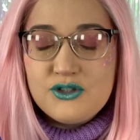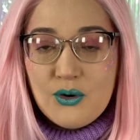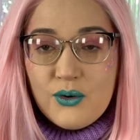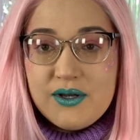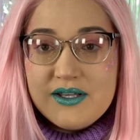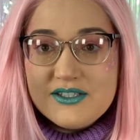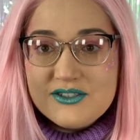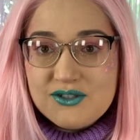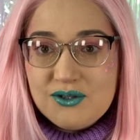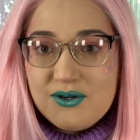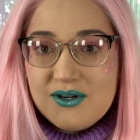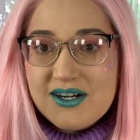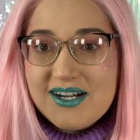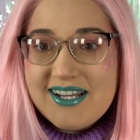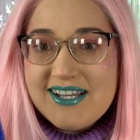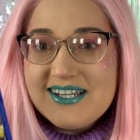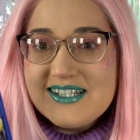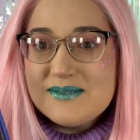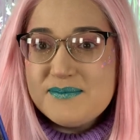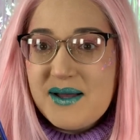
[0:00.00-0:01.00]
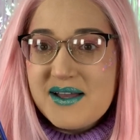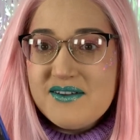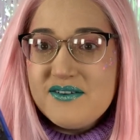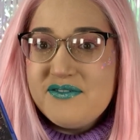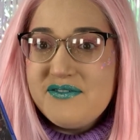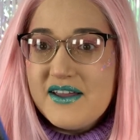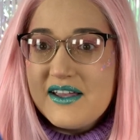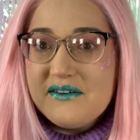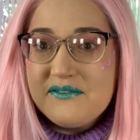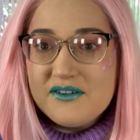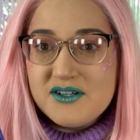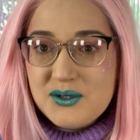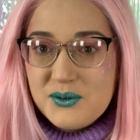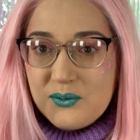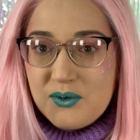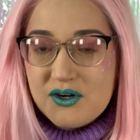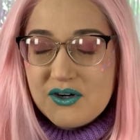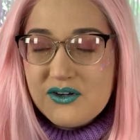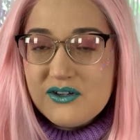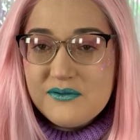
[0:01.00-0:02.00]
Toy Story is my favorite
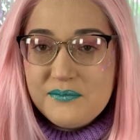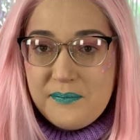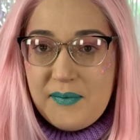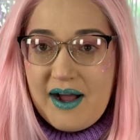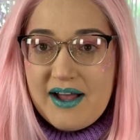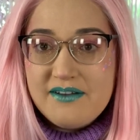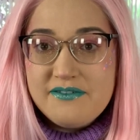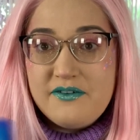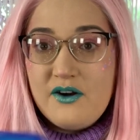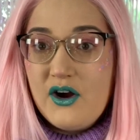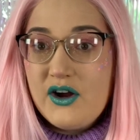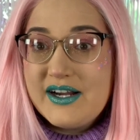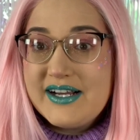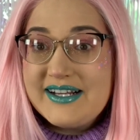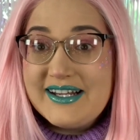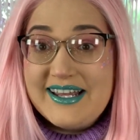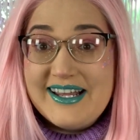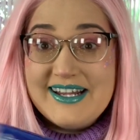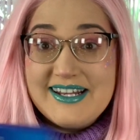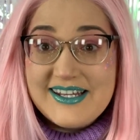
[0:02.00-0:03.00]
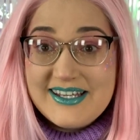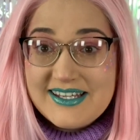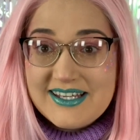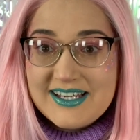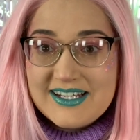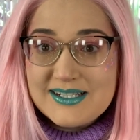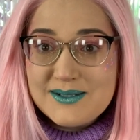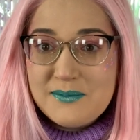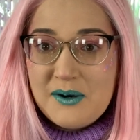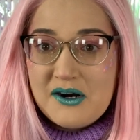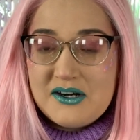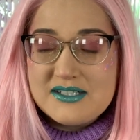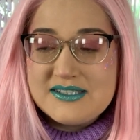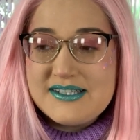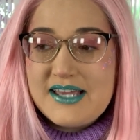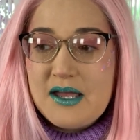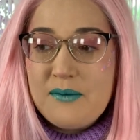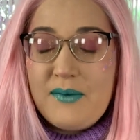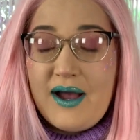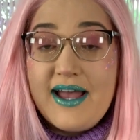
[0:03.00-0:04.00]
world by far in any Kingdom Hearts
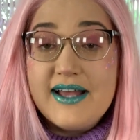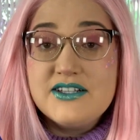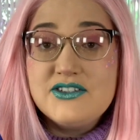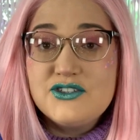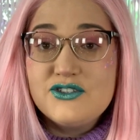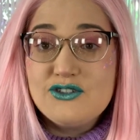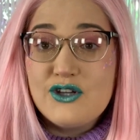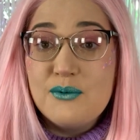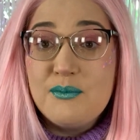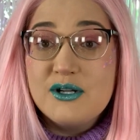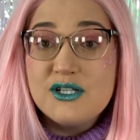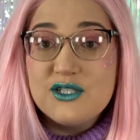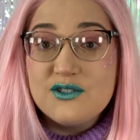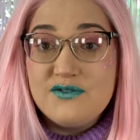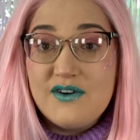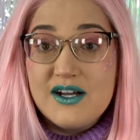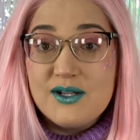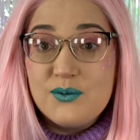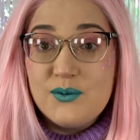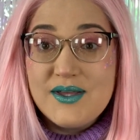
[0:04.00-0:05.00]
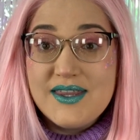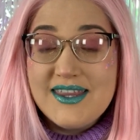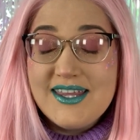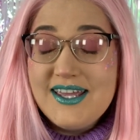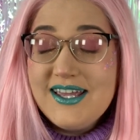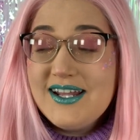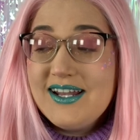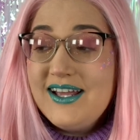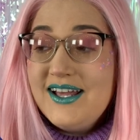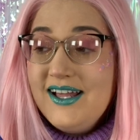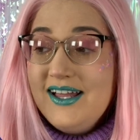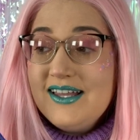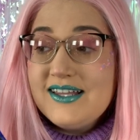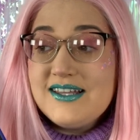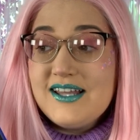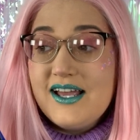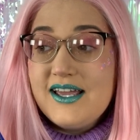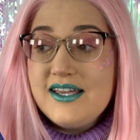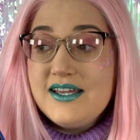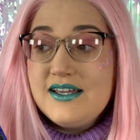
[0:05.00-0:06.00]
game. I had so much fun with it.
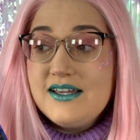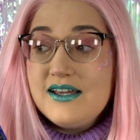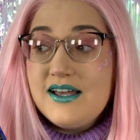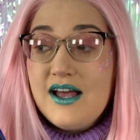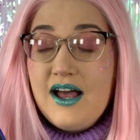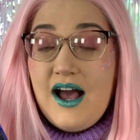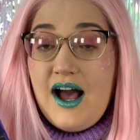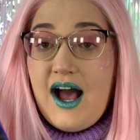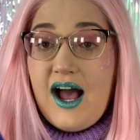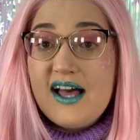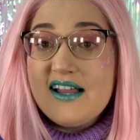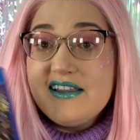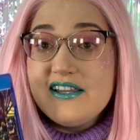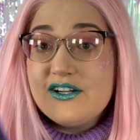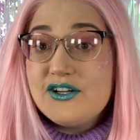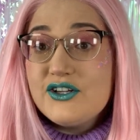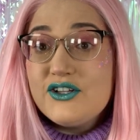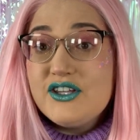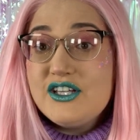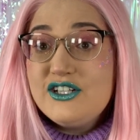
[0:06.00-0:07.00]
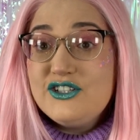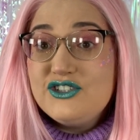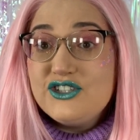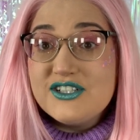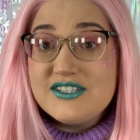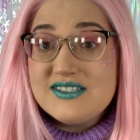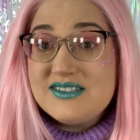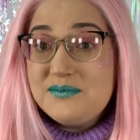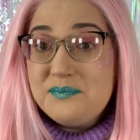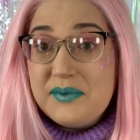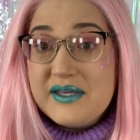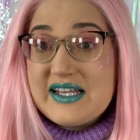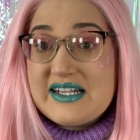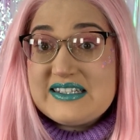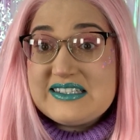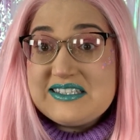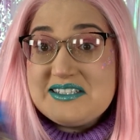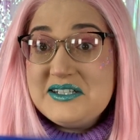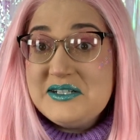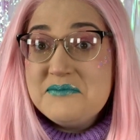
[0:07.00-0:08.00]
Like, I literally just
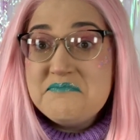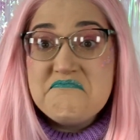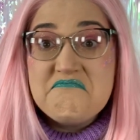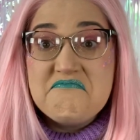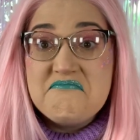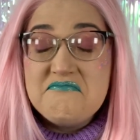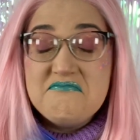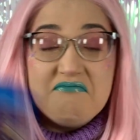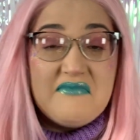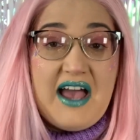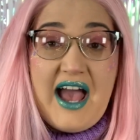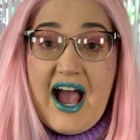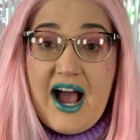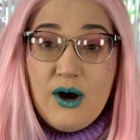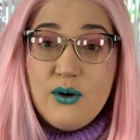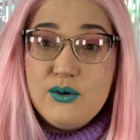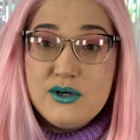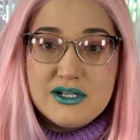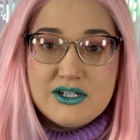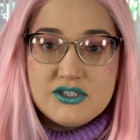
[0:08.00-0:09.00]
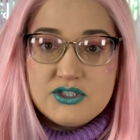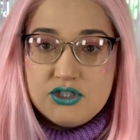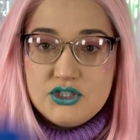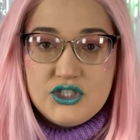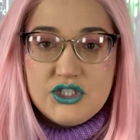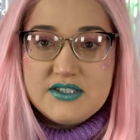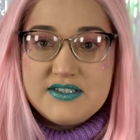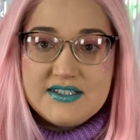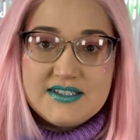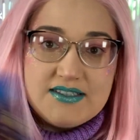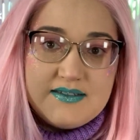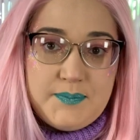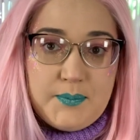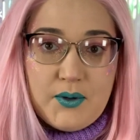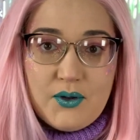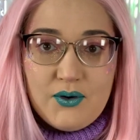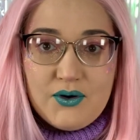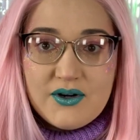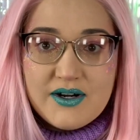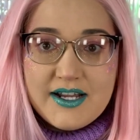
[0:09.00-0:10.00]
spent hours just
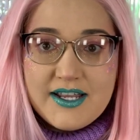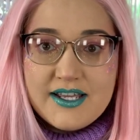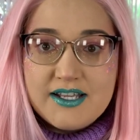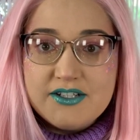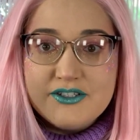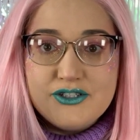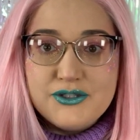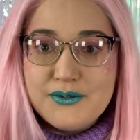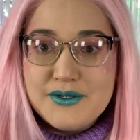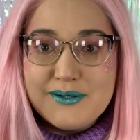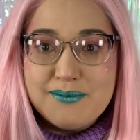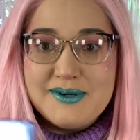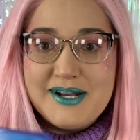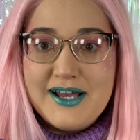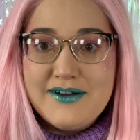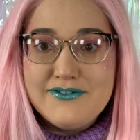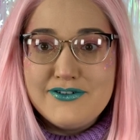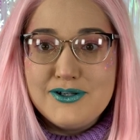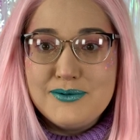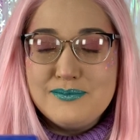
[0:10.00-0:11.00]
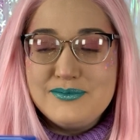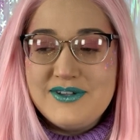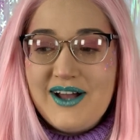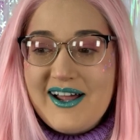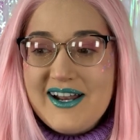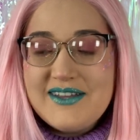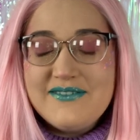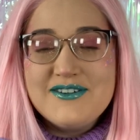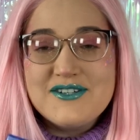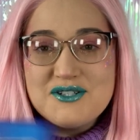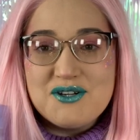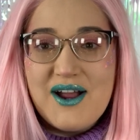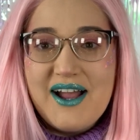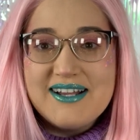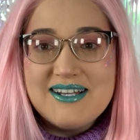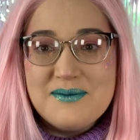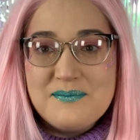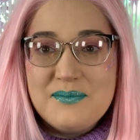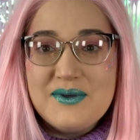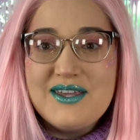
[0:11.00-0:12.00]
exploring and doing whatever, not even
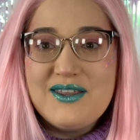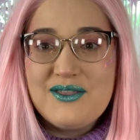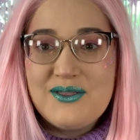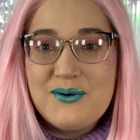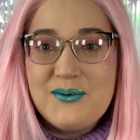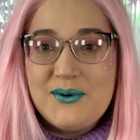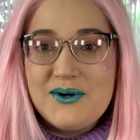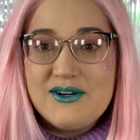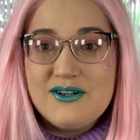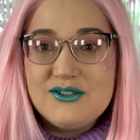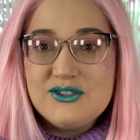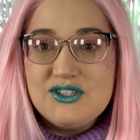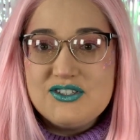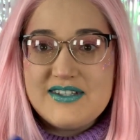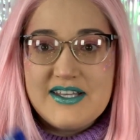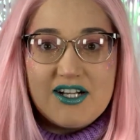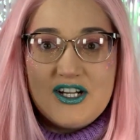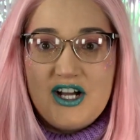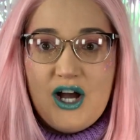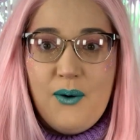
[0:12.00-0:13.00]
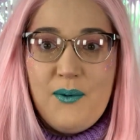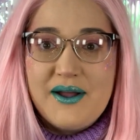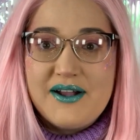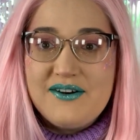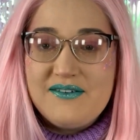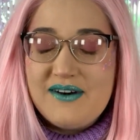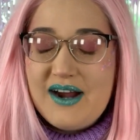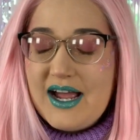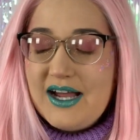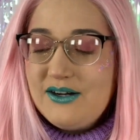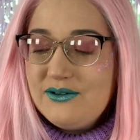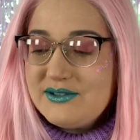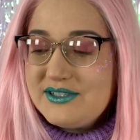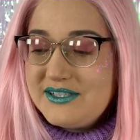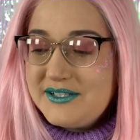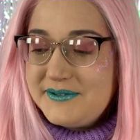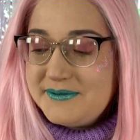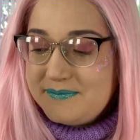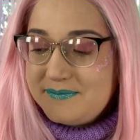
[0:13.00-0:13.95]
trying to beat the world, just like going around.